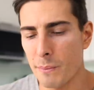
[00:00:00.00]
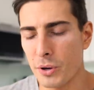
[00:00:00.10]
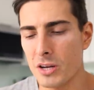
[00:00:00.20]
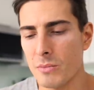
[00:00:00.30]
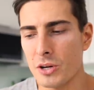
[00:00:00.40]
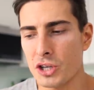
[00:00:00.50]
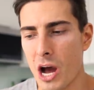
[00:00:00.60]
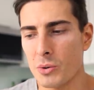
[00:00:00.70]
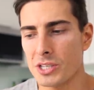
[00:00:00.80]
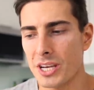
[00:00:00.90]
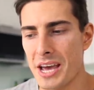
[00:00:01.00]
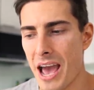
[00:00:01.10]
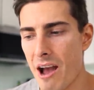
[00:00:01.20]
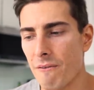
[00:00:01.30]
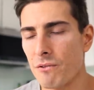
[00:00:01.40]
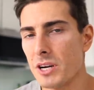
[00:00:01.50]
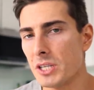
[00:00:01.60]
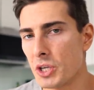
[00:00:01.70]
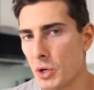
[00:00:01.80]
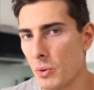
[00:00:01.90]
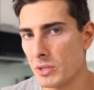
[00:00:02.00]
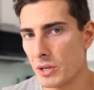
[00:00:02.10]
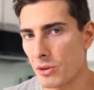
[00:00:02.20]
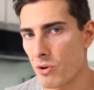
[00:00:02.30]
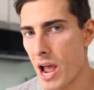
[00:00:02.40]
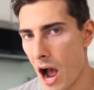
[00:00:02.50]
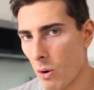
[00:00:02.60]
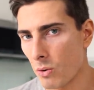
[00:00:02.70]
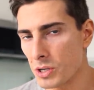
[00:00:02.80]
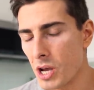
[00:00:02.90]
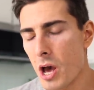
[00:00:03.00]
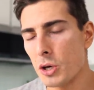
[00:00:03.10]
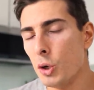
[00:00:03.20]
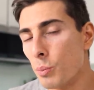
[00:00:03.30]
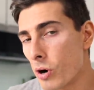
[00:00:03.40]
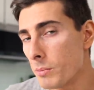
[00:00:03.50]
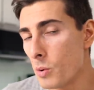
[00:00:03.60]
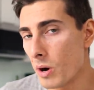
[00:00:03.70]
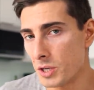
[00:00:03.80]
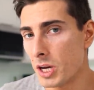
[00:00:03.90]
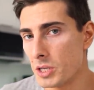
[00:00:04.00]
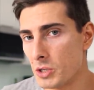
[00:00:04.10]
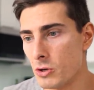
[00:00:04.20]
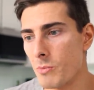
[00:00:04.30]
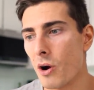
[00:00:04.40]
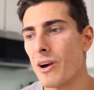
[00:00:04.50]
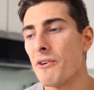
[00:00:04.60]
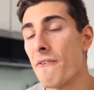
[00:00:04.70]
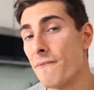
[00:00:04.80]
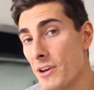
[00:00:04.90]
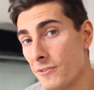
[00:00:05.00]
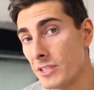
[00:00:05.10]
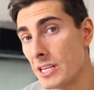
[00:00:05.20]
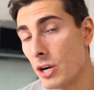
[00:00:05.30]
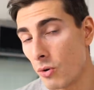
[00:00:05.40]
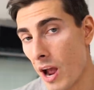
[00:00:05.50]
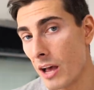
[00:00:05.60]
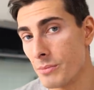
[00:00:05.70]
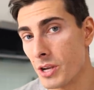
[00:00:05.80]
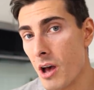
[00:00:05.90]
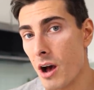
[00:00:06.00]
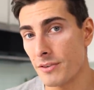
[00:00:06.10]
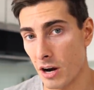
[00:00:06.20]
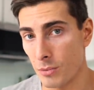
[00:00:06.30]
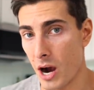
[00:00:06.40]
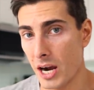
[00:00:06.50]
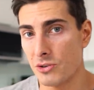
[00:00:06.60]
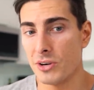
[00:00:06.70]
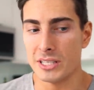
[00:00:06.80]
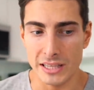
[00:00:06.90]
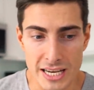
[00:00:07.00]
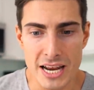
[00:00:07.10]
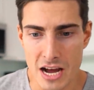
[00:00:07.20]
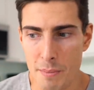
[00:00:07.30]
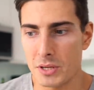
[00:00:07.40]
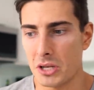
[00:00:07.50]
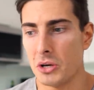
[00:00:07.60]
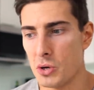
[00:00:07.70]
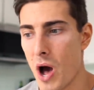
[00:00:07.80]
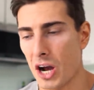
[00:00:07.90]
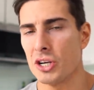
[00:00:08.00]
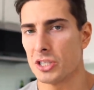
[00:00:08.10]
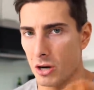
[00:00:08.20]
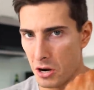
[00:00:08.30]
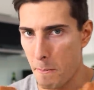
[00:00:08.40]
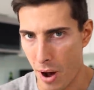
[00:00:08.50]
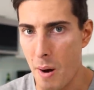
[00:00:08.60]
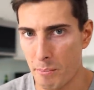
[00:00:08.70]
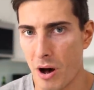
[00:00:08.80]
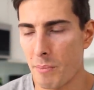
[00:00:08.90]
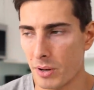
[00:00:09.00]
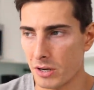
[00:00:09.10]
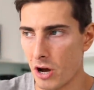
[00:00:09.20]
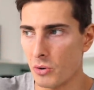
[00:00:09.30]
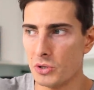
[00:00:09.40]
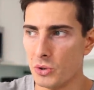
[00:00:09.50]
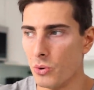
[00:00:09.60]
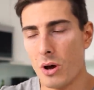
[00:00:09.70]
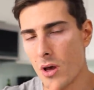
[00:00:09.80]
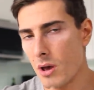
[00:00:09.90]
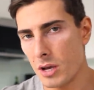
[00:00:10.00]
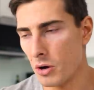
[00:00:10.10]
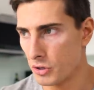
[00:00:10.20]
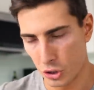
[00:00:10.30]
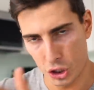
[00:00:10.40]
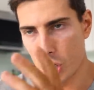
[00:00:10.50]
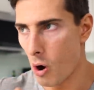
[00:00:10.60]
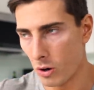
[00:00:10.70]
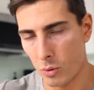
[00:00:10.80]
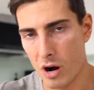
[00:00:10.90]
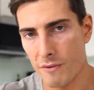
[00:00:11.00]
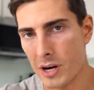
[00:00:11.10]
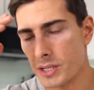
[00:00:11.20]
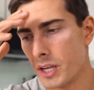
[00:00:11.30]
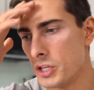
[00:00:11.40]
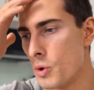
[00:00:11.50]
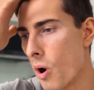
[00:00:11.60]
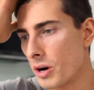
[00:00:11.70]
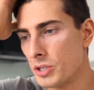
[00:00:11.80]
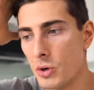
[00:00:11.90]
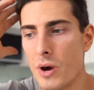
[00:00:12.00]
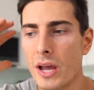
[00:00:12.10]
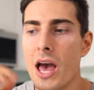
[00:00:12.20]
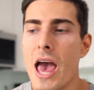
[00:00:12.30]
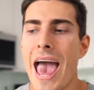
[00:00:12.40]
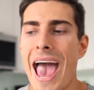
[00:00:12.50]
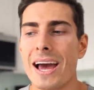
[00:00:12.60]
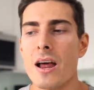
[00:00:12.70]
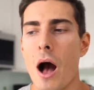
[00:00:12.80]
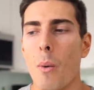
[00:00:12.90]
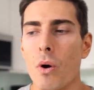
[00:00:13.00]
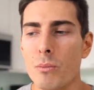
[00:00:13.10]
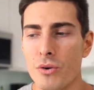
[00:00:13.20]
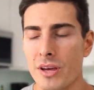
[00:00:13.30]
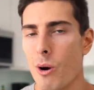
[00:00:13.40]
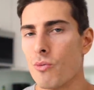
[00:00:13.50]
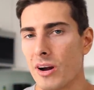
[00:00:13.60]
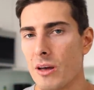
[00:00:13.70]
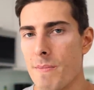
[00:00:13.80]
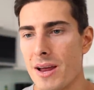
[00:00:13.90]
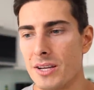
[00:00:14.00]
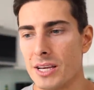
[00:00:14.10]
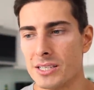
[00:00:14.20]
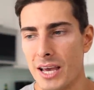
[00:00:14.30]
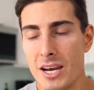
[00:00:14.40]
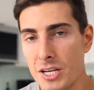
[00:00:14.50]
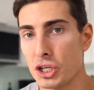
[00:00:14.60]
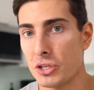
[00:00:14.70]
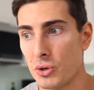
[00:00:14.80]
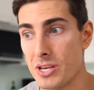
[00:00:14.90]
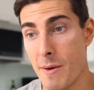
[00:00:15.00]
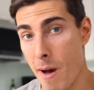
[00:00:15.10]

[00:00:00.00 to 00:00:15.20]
pretty much I would say every 2 to 3 hours, you probably want to consume around 50 grams of carbohydrates leading up until you actually start to pump up and go do your show or whatever it is that you are doing. And one more thing I would recommend is, in addition to the